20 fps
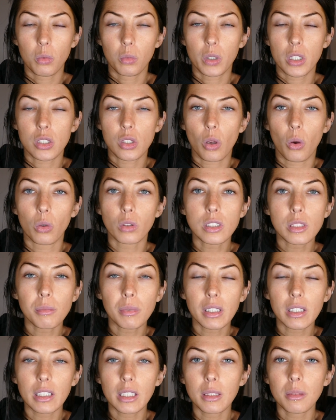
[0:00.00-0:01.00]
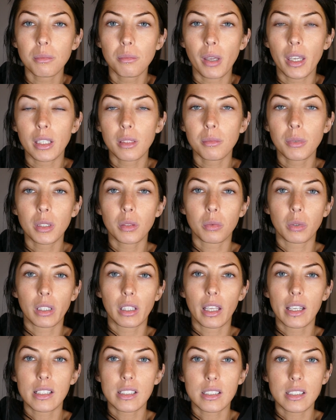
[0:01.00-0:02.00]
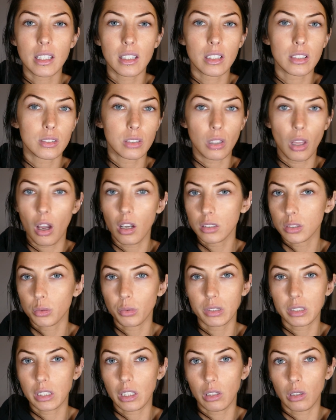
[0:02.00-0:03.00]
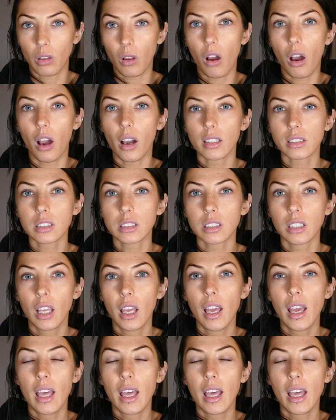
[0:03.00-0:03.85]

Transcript: which ultimately made me realize that this loss wasn't a loss,